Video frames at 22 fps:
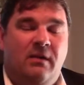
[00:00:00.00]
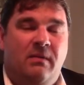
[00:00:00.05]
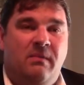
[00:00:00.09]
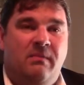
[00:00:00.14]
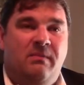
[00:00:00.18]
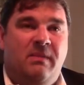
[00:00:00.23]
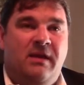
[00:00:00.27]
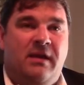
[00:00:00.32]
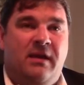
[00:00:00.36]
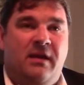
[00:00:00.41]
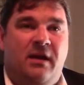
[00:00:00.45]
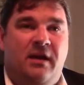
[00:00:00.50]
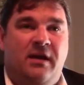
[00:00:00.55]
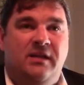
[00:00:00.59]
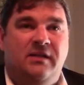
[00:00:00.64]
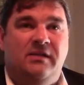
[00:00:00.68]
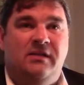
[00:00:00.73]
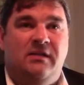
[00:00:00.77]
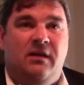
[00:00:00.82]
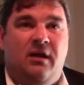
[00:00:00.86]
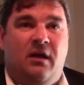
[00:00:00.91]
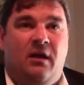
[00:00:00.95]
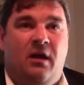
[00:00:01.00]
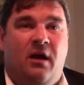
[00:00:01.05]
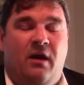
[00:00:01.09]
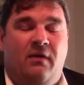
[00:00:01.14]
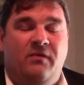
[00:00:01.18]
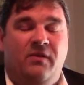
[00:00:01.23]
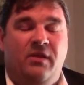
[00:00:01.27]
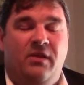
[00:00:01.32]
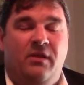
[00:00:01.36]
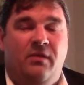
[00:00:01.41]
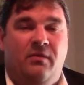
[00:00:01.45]
because
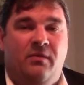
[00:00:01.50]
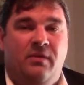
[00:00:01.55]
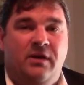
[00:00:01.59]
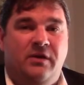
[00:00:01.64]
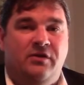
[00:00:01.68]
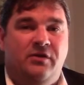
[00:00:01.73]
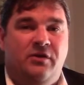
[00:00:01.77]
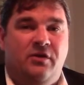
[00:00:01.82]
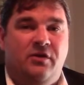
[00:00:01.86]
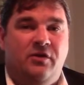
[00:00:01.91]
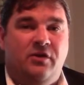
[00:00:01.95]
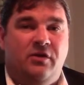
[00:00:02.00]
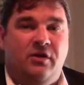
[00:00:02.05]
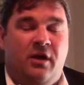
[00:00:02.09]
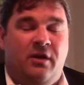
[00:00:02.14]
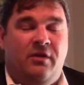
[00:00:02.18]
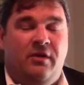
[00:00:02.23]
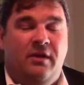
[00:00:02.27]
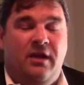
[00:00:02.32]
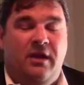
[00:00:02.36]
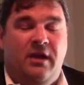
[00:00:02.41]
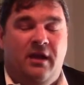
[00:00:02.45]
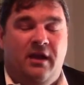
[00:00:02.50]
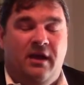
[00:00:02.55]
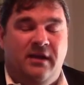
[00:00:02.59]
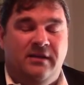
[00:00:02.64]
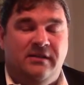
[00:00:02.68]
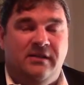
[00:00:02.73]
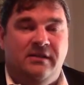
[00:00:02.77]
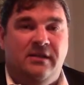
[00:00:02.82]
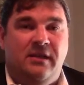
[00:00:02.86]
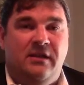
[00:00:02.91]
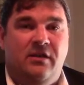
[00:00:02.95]
often the
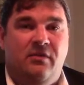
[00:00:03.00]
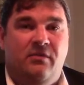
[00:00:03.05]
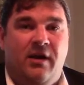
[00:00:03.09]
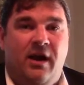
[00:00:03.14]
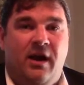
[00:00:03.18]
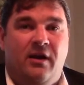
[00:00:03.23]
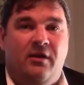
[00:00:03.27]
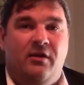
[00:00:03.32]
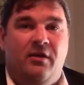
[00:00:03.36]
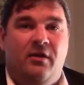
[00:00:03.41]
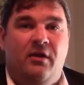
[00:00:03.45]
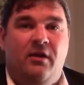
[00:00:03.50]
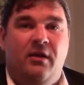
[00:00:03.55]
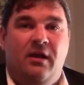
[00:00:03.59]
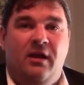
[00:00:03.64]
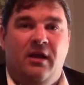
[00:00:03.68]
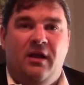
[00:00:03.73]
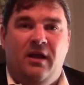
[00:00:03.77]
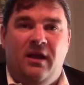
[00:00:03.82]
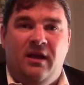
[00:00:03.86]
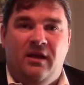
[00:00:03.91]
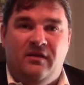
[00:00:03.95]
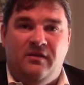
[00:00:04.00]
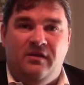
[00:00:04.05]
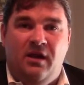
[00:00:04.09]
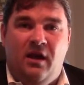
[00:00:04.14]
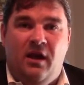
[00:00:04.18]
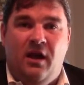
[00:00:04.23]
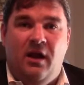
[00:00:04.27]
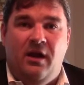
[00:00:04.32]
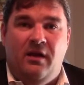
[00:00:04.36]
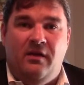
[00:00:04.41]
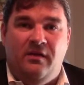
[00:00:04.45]
assistant director does
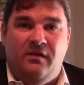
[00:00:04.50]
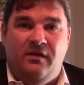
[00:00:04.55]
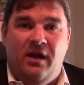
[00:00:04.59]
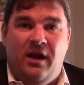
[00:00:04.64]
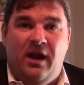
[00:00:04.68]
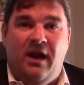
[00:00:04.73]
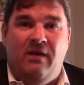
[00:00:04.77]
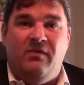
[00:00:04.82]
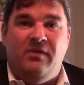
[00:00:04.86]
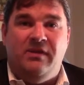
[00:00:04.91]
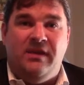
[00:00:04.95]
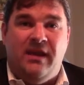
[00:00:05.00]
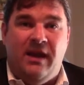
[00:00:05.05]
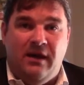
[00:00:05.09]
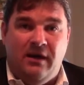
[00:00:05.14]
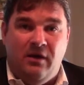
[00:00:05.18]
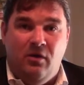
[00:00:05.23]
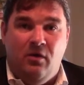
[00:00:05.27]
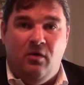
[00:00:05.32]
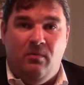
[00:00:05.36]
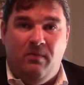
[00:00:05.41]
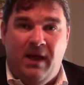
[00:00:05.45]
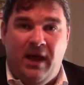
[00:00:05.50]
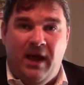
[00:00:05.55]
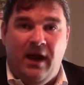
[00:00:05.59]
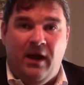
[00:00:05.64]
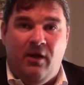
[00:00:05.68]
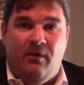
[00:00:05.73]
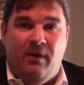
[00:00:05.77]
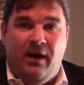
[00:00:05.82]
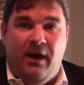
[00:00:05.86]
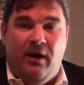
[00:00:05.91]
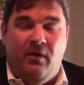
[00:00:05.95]
not have a technical
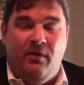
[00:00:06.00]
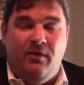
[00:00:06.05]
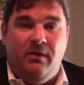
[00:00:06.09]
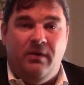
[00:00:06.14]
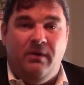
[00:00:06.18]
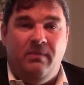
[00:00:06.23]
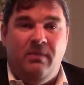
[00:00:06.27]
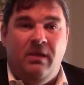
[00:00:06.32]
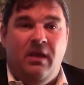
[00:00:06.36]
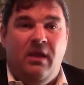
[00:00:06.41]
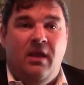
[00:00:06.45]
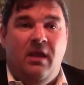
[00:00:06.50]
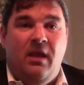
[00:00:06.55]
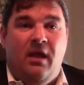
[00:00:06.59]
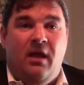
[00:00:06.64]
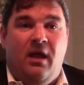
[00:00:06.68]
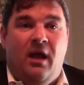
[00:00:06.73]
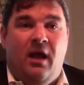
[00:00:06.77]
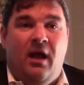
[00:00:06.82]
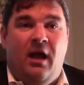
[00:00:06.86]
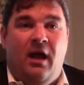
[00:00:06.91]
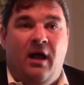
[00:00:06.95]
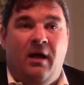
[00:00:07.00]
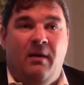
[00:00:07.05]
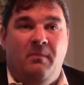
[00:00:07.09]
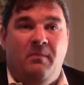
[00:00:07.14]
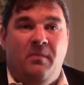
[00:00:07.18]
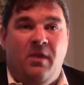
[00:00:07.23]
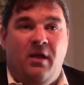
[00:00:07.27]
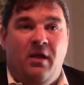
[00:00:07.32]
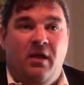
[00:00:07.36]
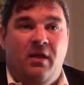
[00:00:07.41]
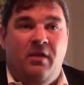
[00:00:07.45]
background.
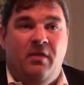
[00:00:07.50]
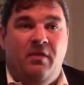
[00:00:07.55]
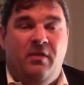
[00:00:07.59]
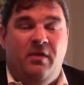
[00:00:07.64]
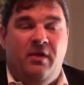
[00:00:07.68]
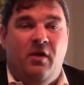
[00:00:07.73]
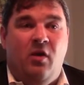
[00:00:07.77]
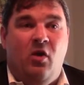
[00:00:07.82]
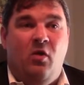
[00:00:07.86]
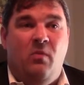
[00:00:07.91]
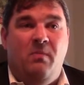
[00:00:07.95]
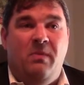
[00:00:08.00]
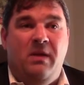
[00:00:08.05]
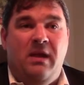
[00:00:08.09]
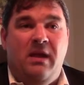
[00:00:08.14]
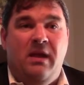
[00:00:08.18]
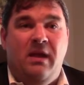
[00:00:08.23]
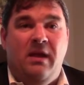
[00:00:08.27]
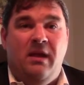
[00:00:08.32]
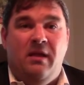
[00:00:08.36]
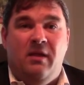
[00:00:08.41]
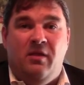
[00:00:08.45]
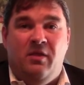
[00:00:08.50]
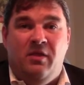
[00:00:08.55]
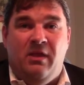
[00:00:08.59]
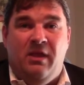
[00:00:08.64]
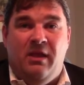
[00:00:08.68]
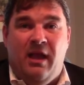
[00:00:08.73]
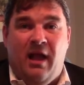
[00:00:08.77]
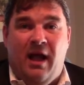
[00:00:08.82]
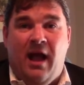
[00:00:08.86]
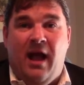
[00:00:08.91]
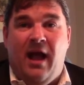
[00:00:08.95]

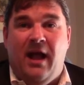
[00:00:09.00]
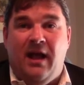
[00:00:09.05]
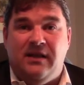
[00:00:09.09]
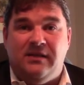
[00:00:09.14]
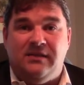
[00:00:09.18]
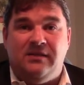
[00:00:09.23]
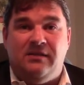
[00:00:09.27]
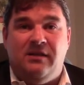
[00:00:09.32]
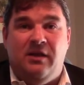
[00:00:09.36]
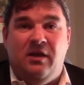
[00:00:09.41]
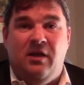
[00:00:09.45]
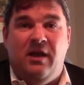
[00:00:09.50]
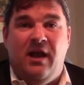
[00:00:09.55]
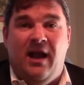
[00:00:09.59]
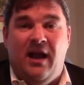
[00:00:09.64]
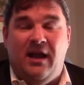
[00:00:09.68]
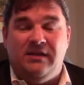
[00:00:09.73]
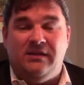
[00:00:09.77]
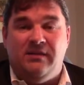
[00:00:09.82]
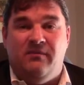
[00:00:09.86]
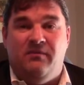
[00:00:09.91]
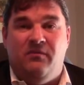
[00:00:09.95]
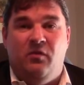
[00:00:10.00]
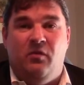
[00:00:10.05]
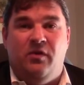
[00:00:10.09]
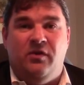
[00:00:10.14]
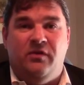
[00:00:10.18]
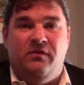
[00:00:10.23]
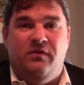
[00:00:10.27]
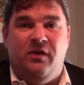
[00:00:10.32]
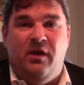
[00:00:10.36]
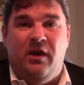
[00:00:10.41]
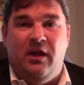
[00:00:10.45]
The ask that you can ask them for
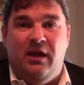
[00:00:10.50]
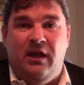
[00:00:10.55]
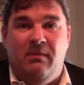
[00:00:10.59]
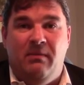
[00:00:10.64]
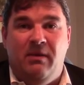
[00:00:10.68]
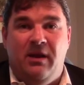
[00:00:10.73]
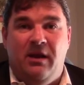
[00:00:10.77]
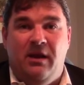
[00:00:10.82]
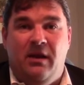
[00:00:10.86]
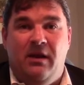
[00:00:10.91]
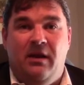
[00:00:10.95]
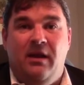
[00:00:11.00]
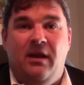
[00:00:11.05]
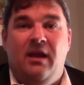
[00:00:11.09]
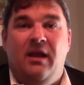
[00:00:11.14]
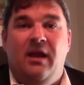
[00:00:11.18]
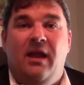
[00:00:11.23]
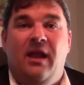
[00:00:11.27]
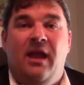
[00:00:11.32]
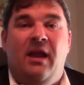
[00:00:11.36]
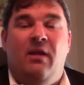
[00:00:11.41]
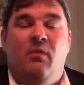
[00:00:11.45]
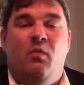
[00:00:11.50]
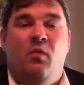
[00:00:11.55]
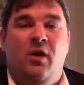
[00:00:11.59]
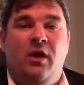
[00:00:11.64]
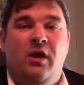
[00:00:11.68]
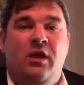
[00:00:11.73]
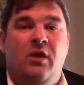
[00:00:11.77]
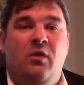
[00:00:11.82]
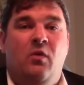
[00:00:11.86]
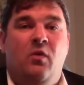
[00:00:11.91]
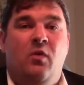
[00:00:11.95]
is very limited. And
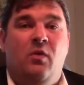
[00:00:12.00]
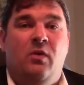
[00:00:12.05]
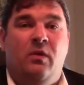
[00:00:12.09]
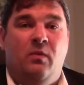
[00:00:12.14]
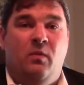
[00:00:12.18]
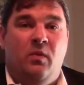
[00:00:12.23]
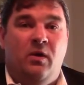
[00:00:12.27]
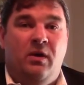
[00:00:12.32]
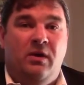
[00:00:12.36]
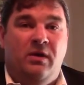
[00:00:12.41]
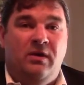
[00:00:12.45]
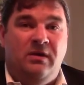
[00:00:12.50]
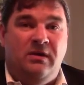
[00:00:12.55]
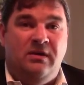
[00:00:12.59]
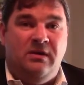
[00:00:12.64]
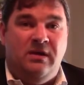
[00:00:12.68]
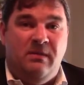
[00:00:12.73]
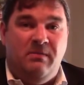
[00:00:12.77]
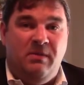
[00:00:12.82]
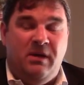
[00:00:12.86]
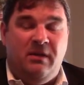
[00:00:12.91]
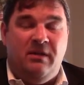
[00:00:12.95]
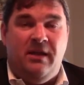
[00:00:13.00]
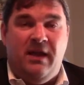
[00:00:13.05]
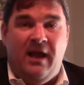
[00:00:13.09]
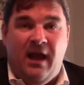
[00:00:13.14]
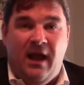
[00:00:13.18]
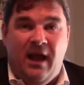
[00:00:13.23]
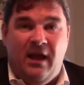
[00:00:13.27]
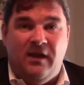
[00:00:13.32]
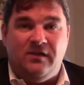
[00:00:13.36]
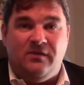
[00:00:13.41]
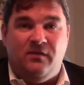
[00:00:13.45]
what you would typically
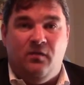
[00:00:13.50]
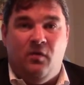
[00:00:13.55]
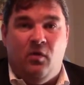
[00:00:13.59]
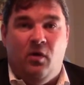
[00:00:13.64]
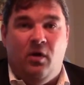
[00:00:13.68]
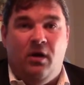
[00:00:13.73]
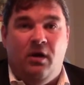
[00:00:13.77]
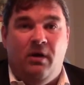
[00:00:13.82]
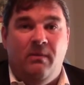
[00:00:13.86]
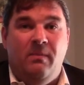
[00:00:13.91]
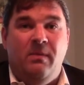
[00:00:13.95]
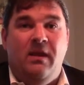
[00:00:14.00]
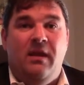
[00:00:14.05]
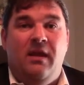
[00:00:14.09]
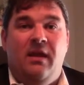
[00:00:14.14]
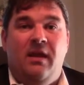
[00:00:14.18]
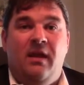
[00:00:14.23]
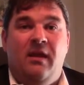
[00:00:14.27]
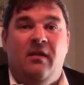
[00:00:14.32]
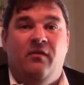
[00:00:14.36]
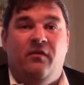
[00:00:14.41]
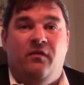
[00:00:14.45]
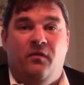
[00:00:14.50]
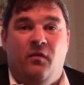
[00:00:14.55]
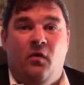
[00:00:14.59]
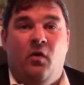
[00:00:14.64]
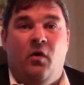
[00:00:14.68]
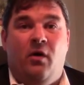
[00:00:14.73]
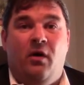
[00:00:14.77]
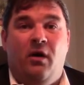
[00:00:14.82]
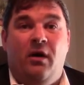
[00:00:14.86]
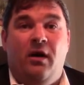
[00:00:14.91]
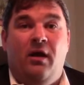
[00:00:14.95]
ask for is
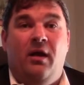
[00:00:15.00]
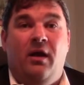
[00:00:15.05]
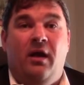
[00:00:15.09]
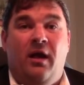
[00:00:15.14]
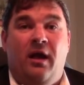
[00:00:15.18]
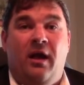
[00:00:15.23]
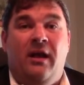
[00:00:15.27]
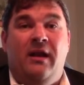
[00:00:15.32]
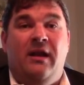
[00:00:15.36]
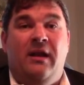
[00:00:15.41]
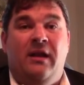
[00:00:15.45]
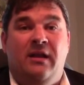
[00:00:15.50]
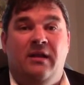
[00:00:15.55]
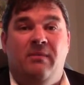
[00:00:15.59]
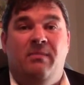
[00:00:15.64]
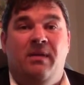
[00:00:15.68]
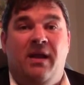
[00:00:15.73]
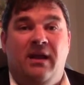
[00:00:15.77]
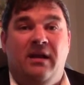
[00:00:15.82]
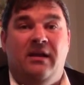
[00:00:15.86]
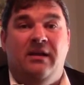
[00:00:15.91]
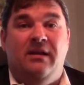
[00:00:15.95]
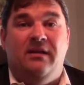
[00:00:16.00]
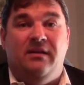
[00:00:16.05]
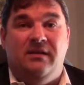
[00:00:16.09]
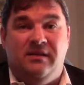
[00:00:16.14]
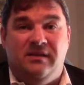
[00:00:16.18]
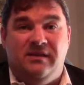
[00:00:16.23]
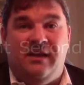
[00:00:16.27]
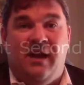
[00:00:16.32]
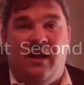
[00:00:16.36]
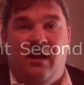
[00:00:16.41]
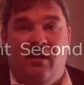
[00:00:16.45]
for an independent
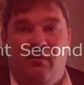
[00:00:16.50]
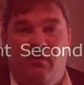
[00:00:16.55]
second